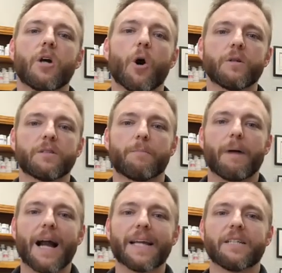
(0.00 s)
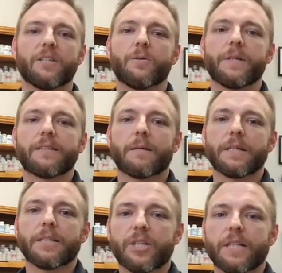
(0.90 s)
coax the body into doing
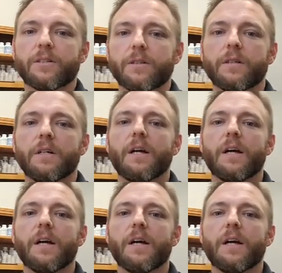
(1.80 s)
something gentle.